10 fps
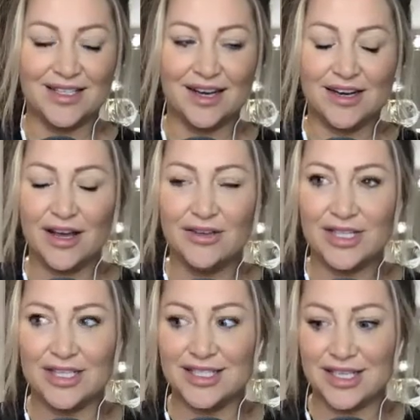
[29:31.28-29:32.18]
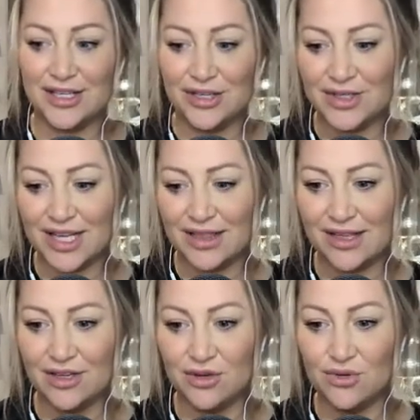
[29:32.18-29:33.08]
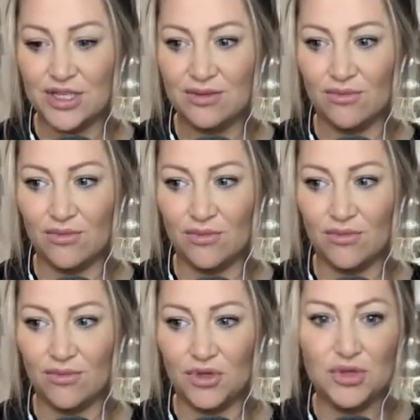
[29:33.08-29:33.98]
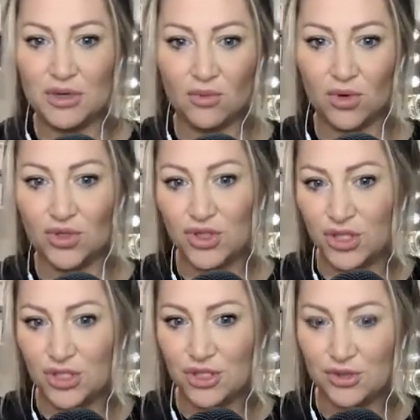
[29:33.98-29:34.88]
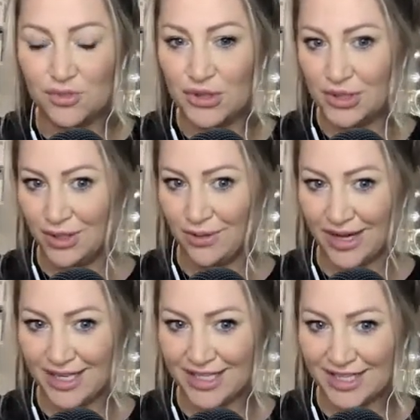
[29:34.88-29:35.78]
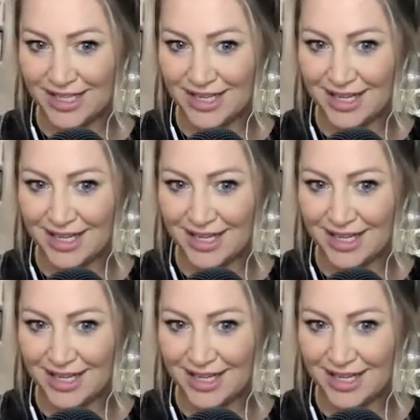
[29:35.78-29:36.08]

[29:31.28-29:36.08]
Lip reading: I noticed that you said that you didn't want to pursue it,